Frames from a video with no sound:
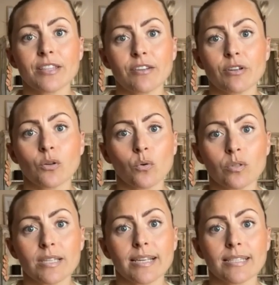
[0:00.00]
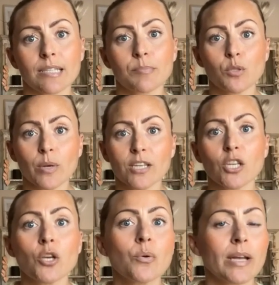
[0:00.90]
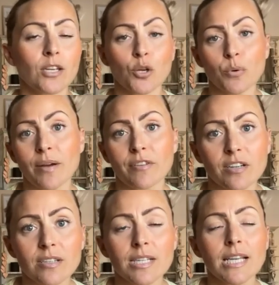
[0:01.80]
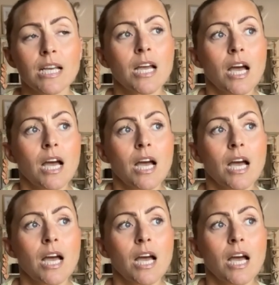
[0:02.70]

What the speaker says: etheric cords that exist between you and whoever.